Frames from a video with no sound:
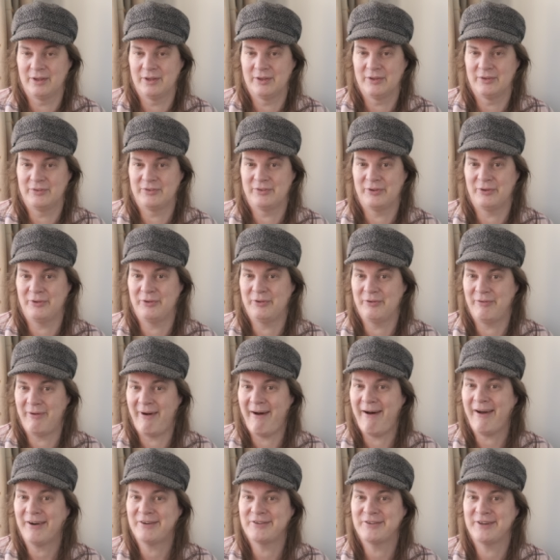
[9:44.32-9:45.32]
So there
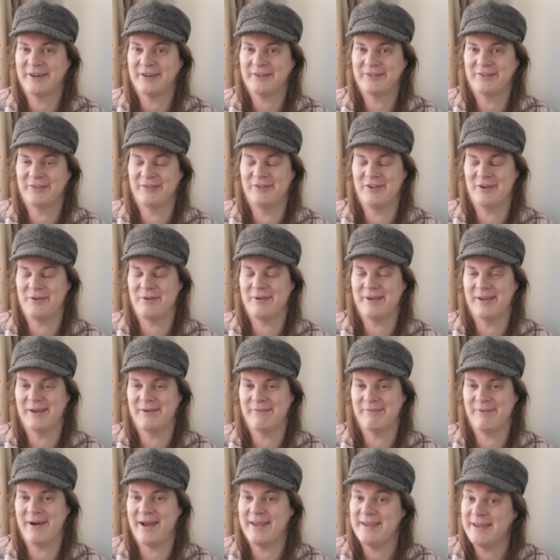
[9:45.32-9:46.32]
are tricks to doing
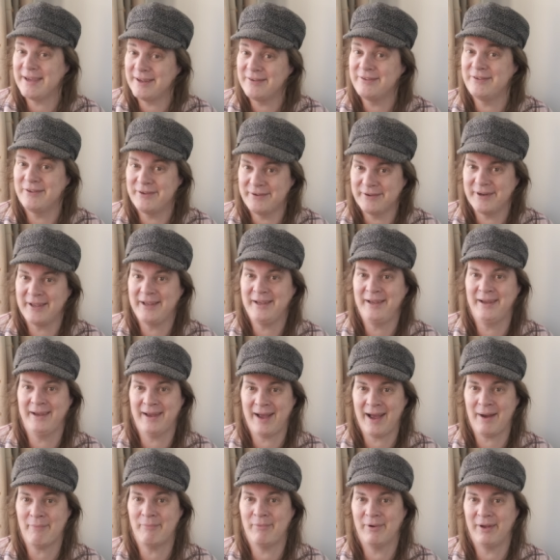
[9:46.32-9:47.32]
it where you can do it in
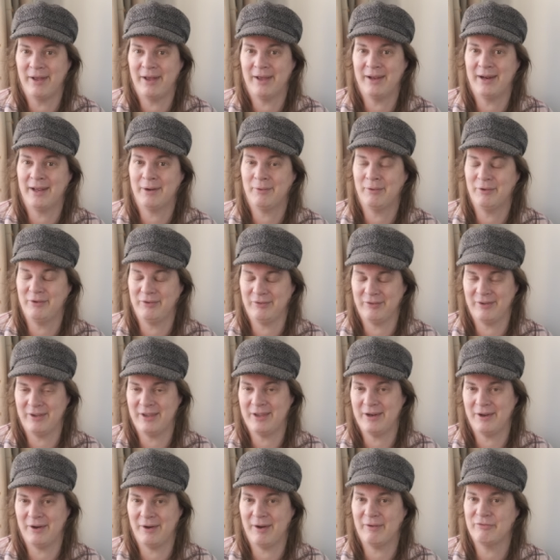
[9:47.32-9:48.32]
camera, and I would,
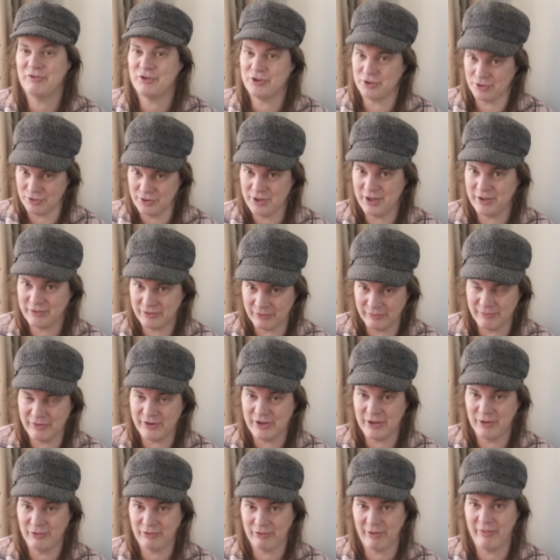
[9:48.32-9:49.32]
you know, I've shown you some
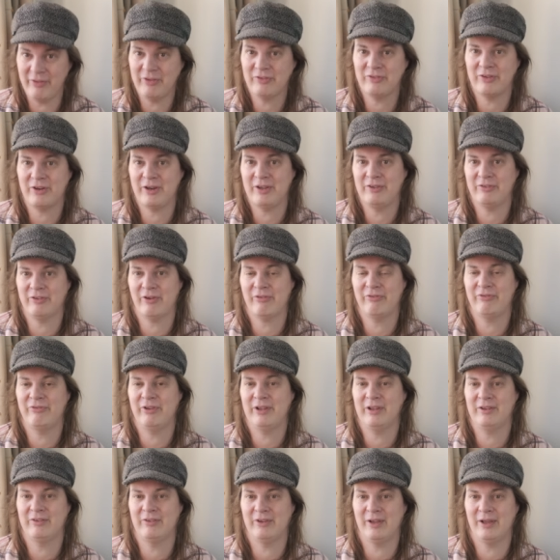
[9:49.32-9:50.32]
videos on the Cinesoft
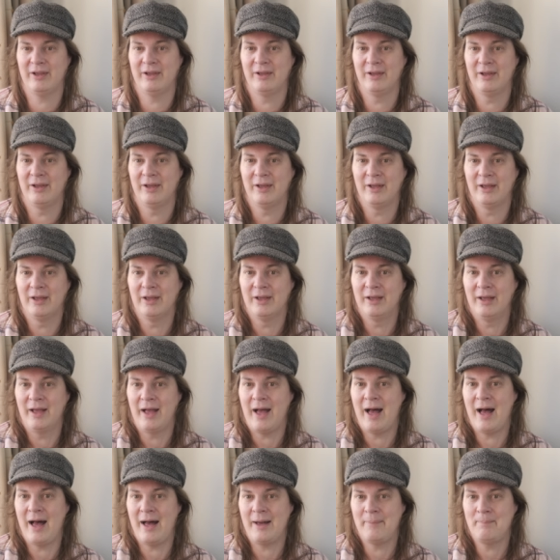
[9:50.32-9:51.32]
filter,
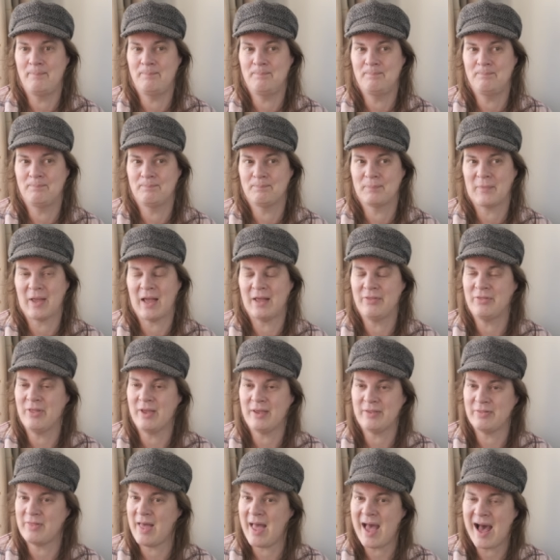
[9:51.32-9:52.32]
um, and they,
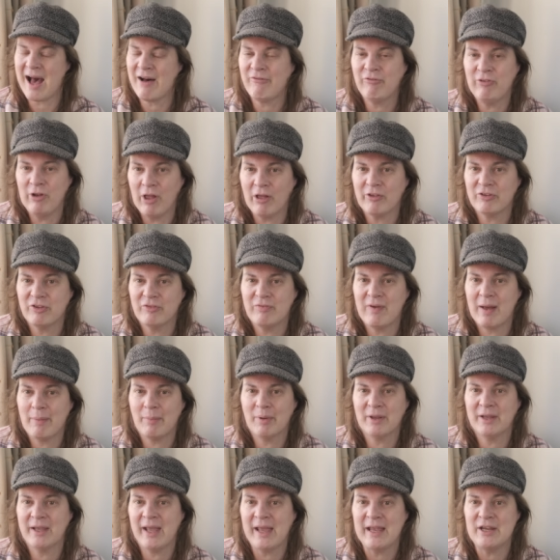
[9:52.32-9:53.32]
they, have lots of
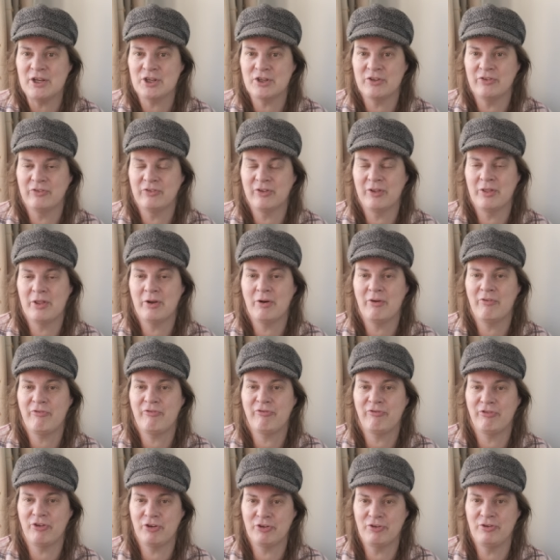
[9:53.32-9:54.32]
applications, and they're a
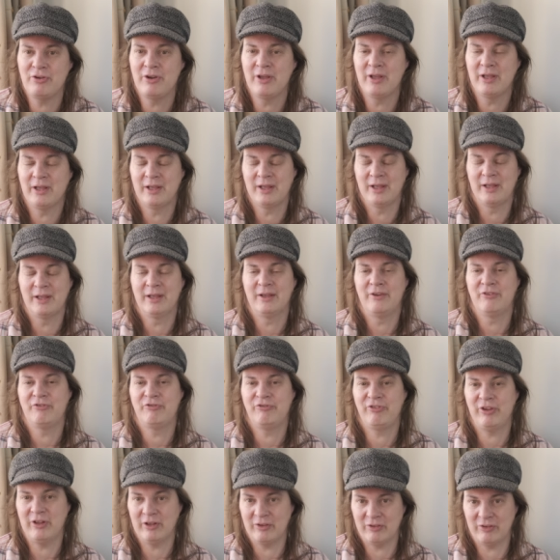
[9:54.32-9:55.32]
fun
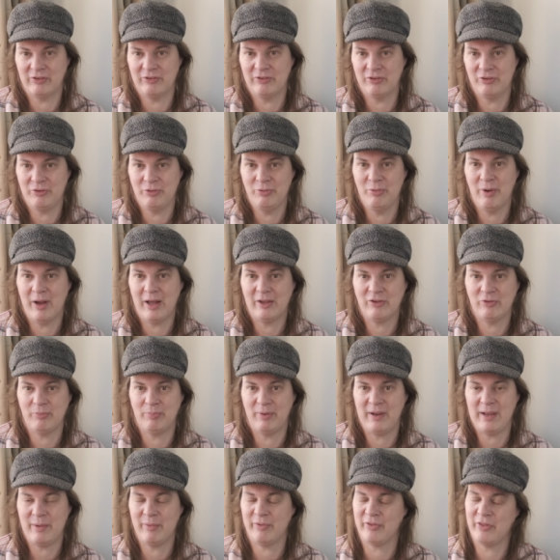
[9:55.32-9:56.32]
filter to uh, to
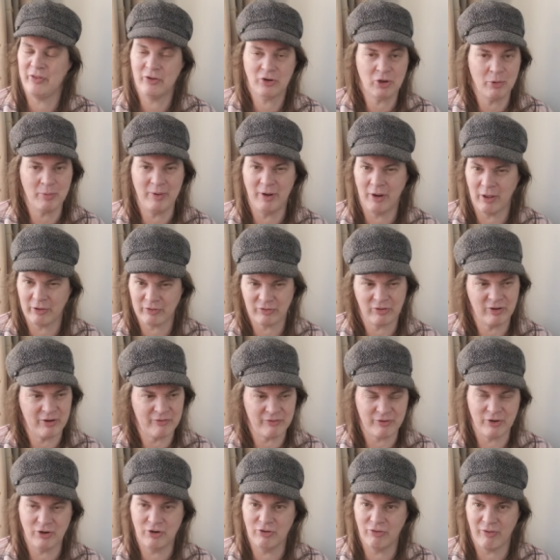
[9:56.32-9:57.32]
play with. They come in lots of
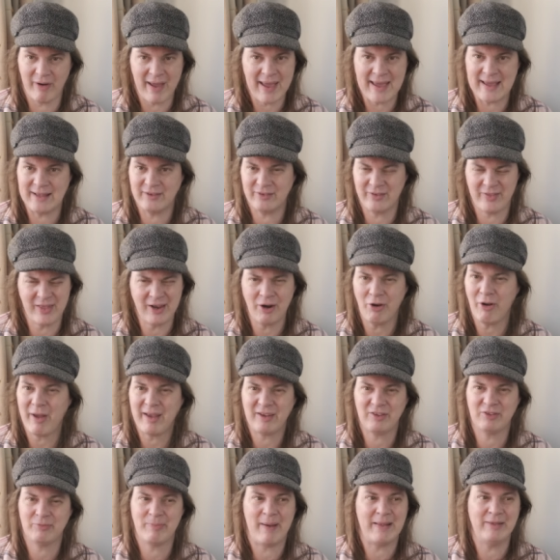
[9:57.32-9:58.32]
different grades, and they're not
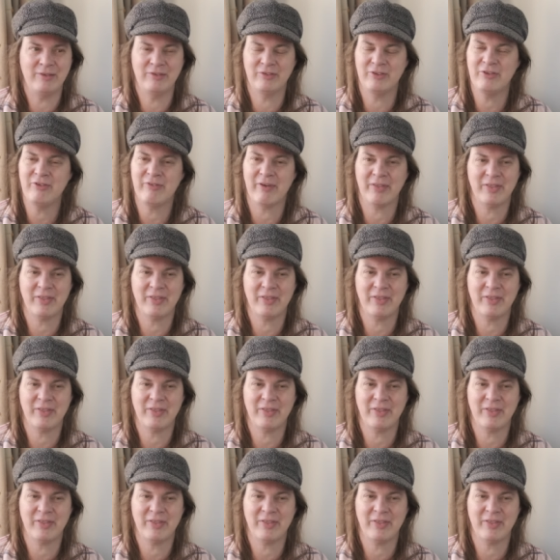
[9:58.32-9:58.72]
expensive.